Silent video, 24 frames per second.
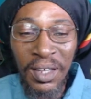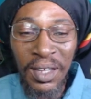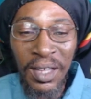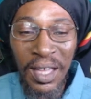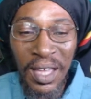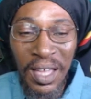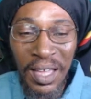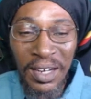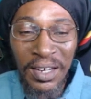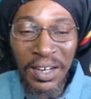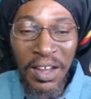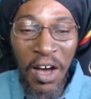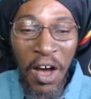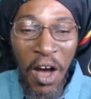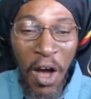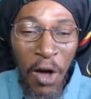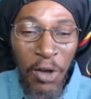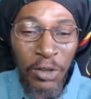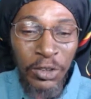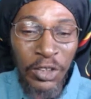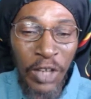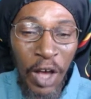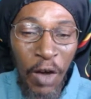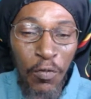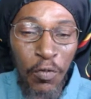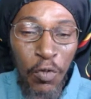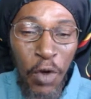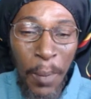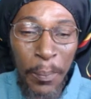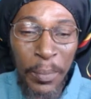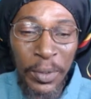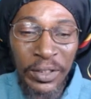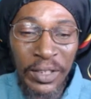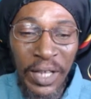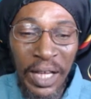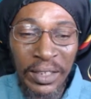in the House of
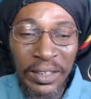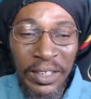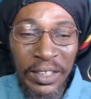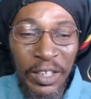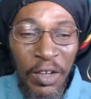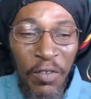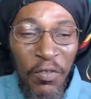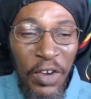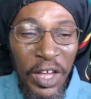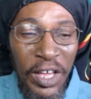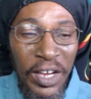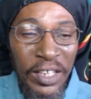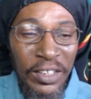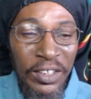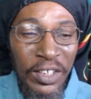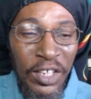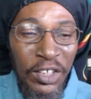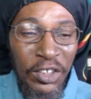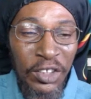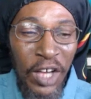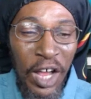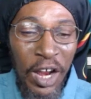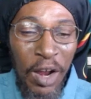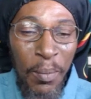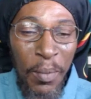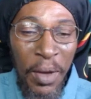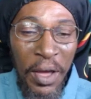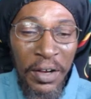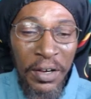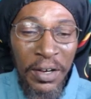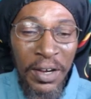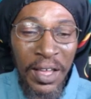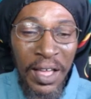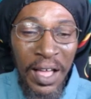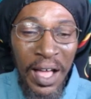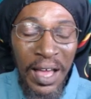Representatives, ladies and
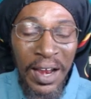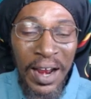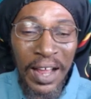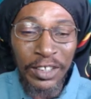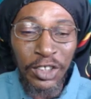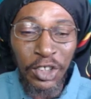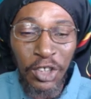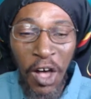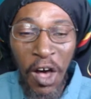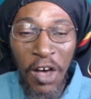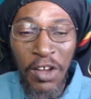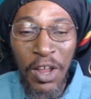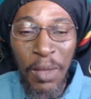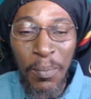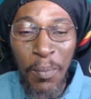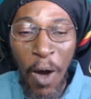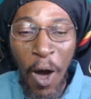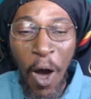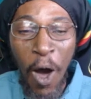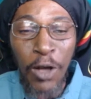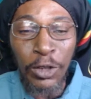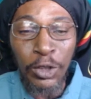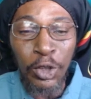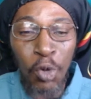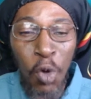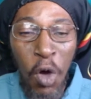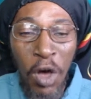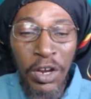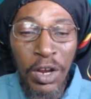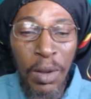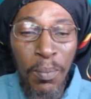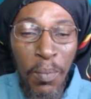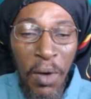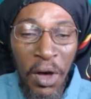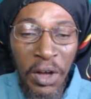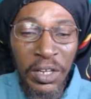gentlemen. And I saw them also on
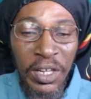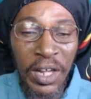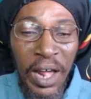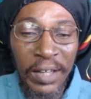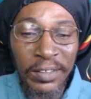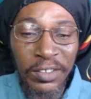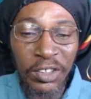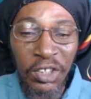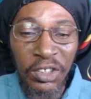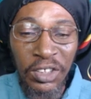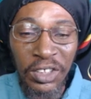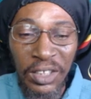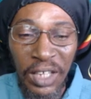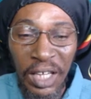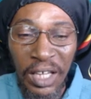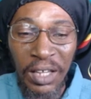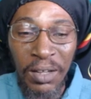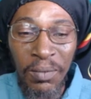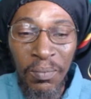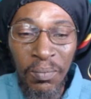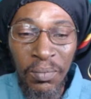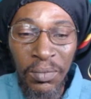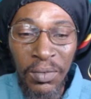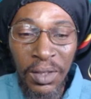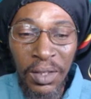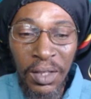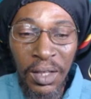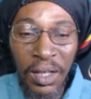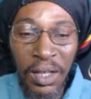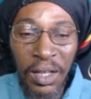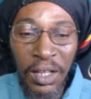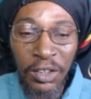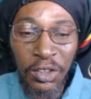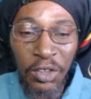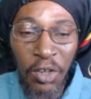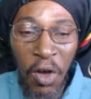the money, as you see.
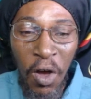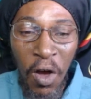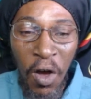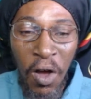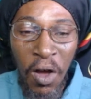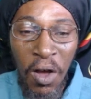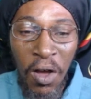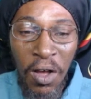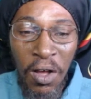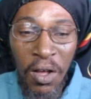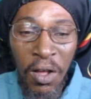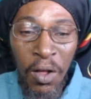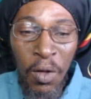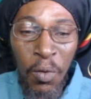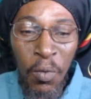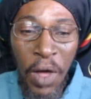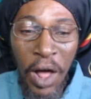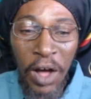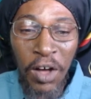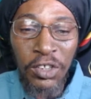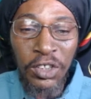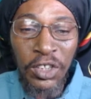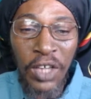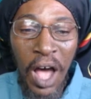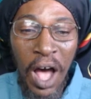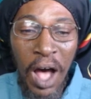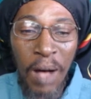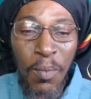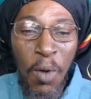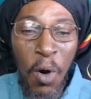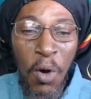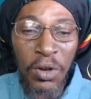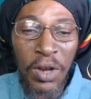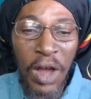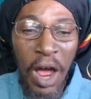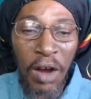So we're going to talk
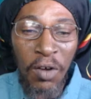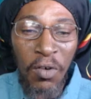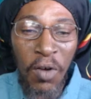about that